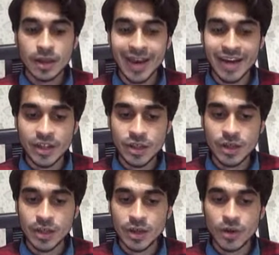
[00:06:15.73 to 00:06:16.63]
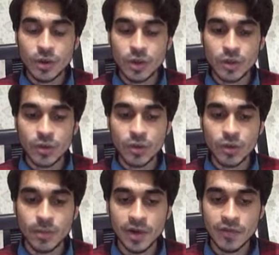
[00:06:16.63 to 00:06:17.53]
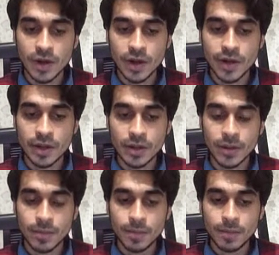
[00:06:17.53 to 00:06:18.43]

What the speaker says: Addition is also defined here.